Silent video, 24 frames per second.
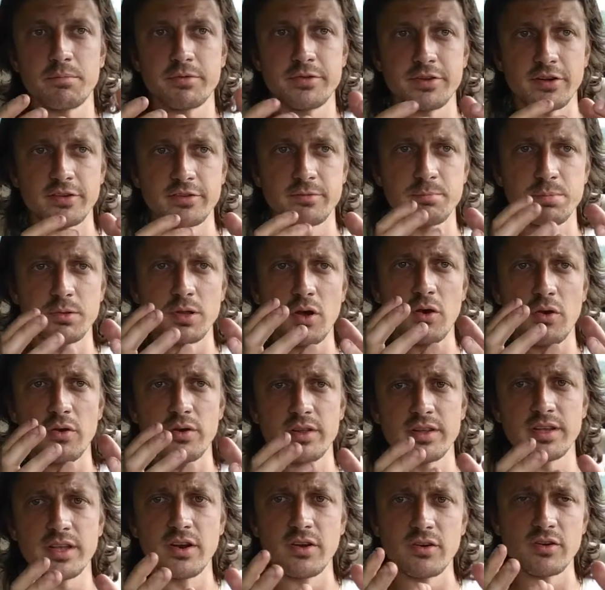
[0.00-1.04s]
starts
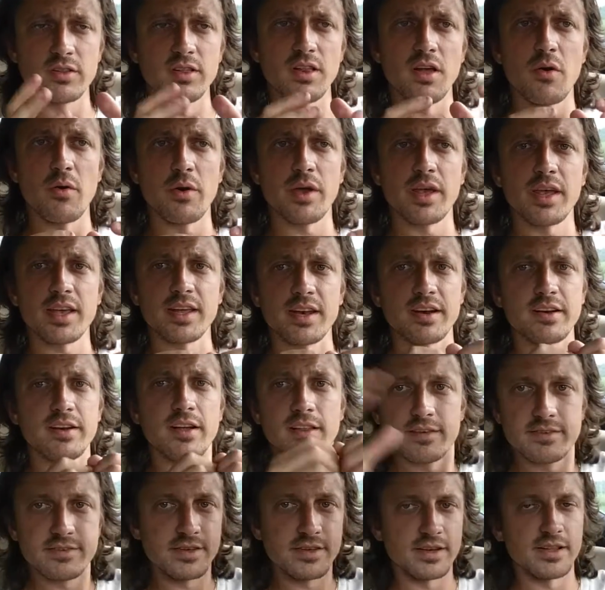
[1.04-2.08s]
glowing, and then
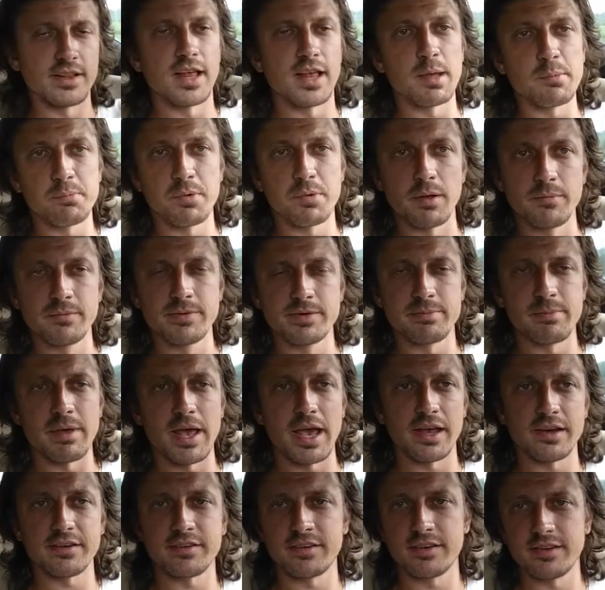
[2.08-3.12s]
all of a sudden the light bulb
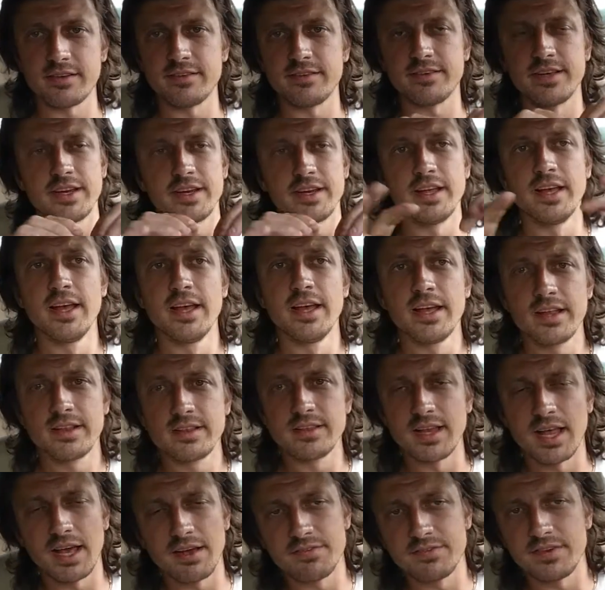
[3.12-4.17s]
smashes,
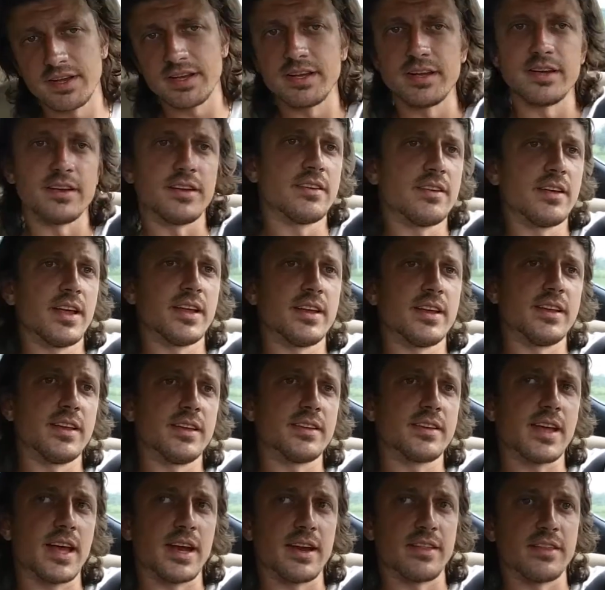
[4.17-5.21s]
and left in
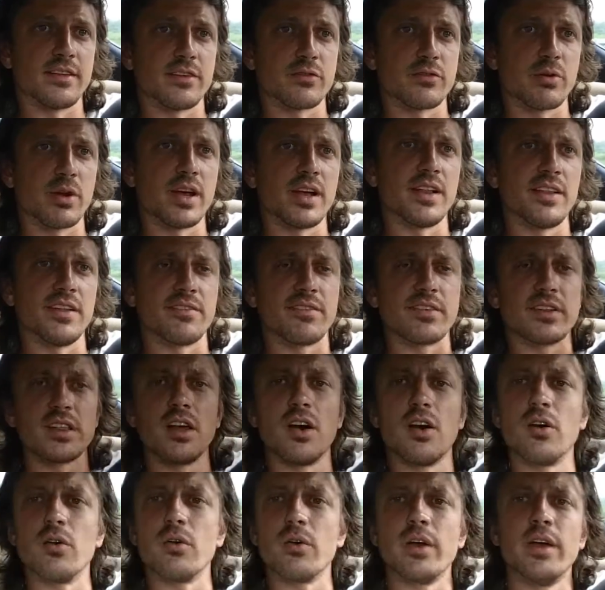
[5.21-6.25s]
kind of the trail of
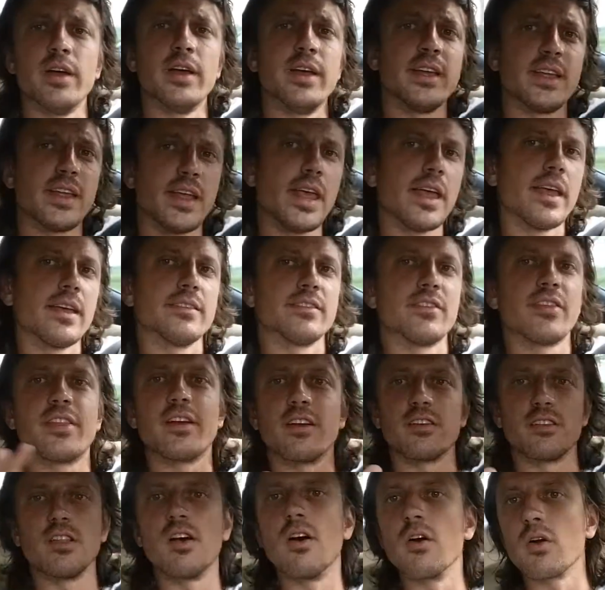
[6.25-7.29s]
glow is
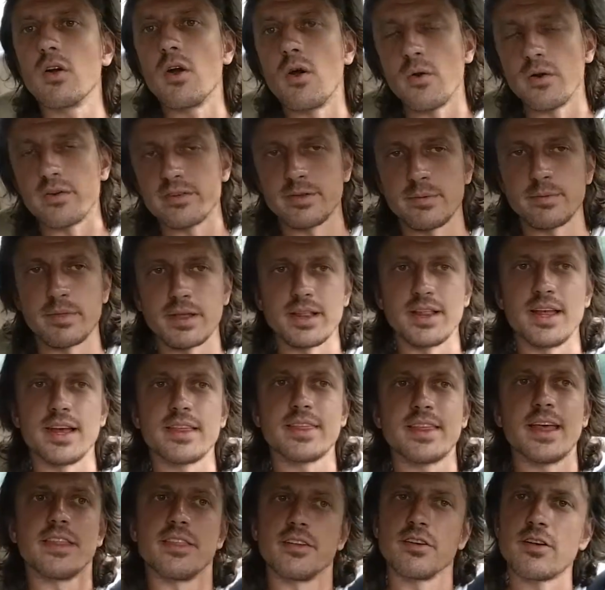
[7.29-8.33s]
their logo or something
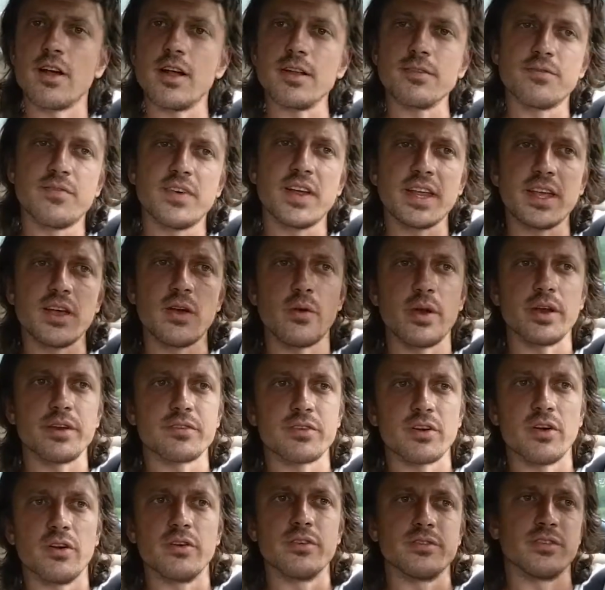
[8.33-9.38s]
like that. They're called video
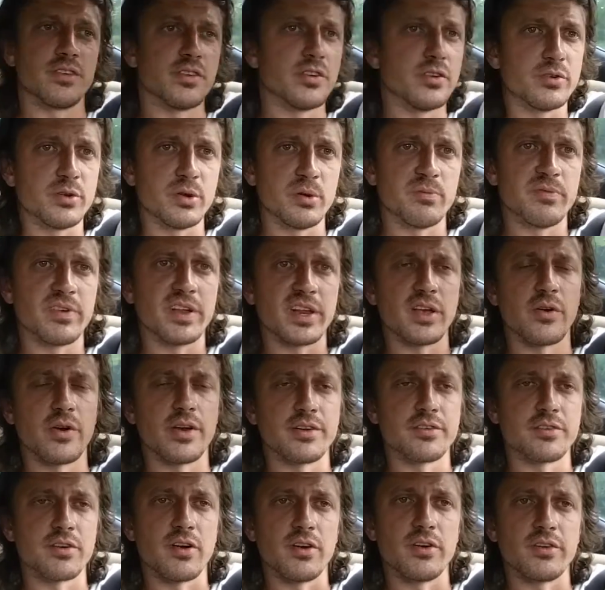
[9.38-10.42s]
intros or YouTube video
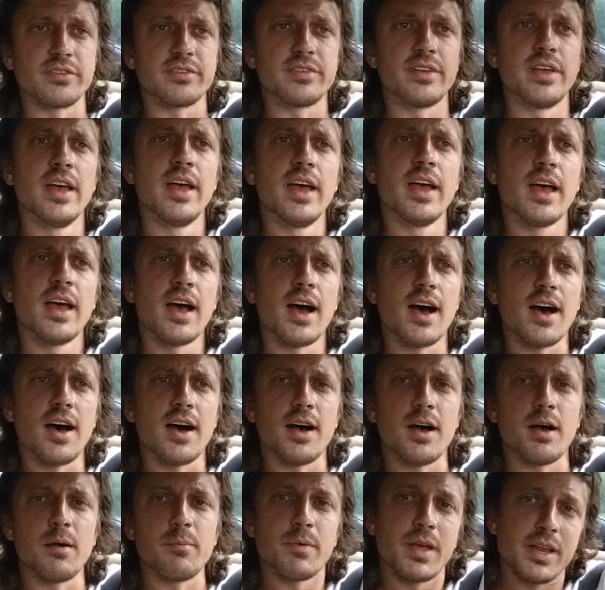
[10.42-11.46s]
intros.
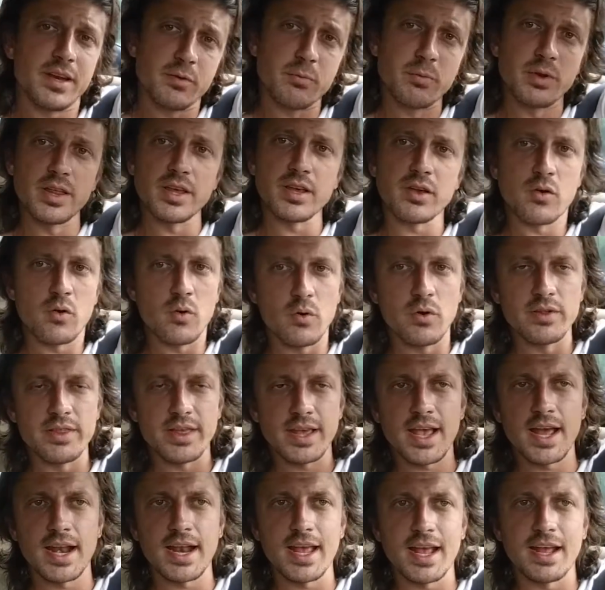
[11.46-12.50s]
And they're really cool.
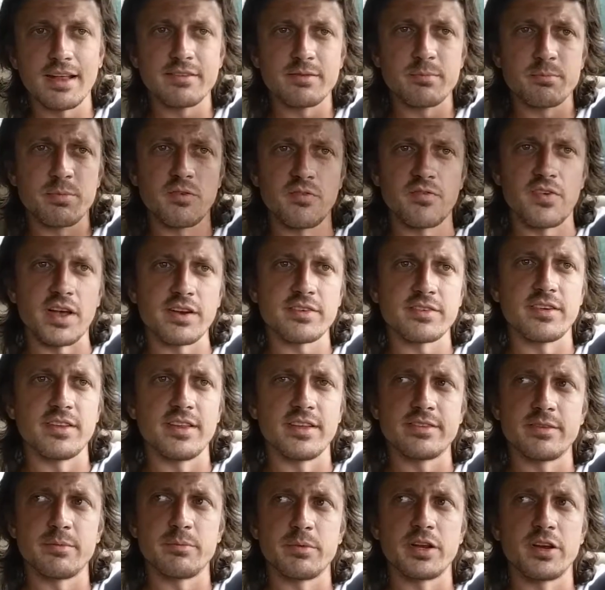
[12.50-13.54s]
They kind of add some
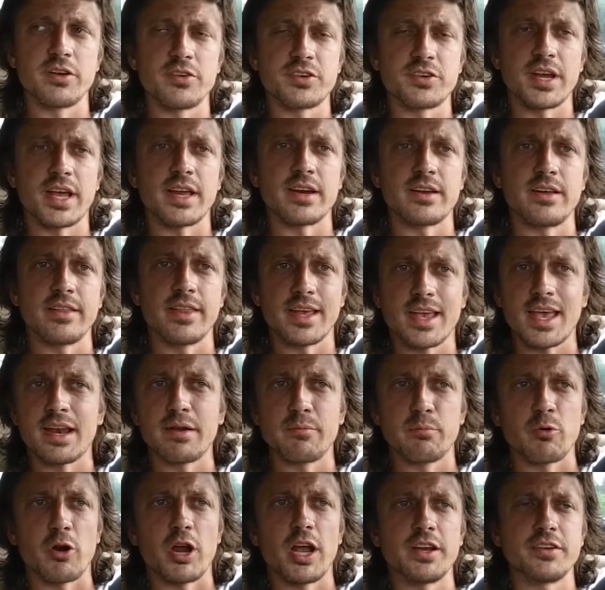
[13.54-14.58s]
professionalism to your channel. They
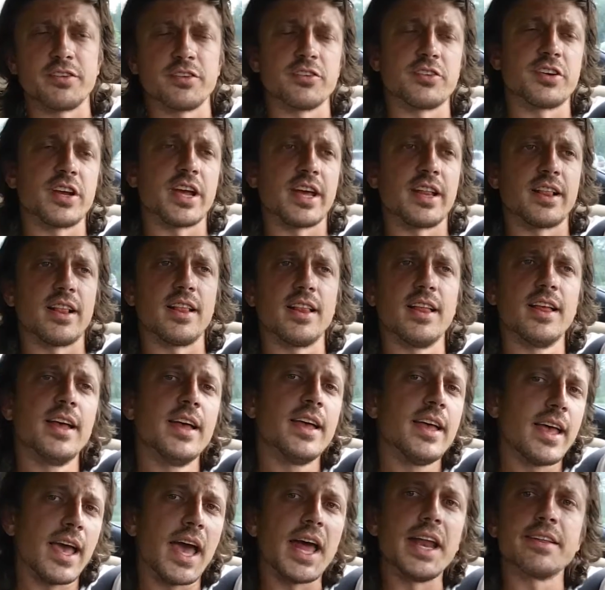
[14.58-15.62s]
kind of brand your channel,
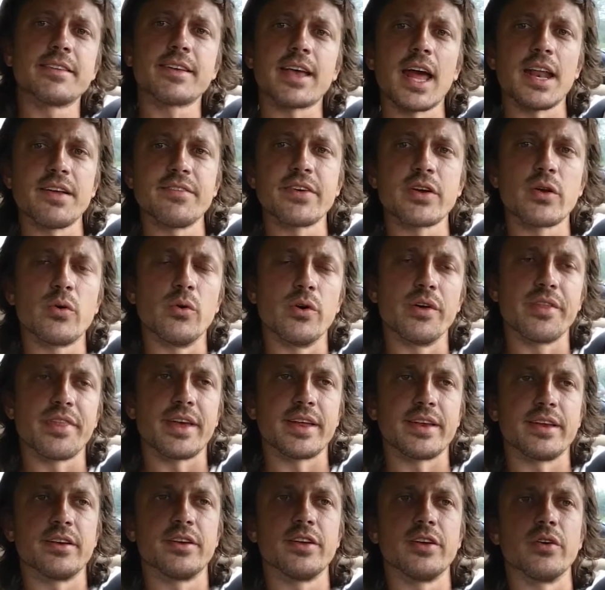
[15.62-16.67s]
and it's kind of a cool
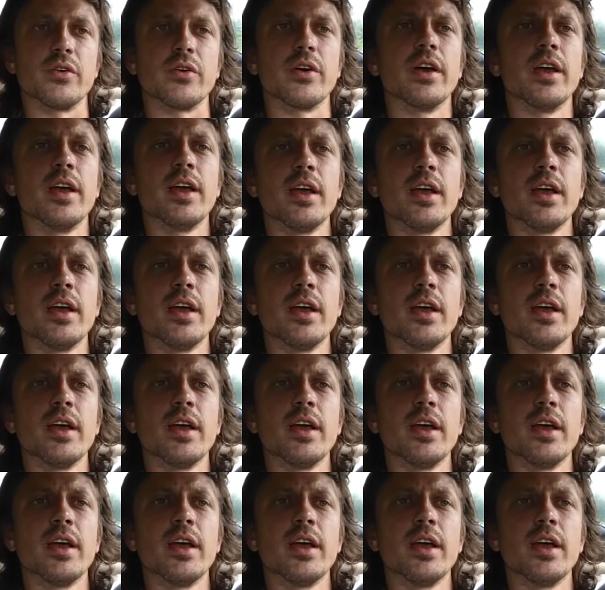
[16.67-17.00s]
thing to do.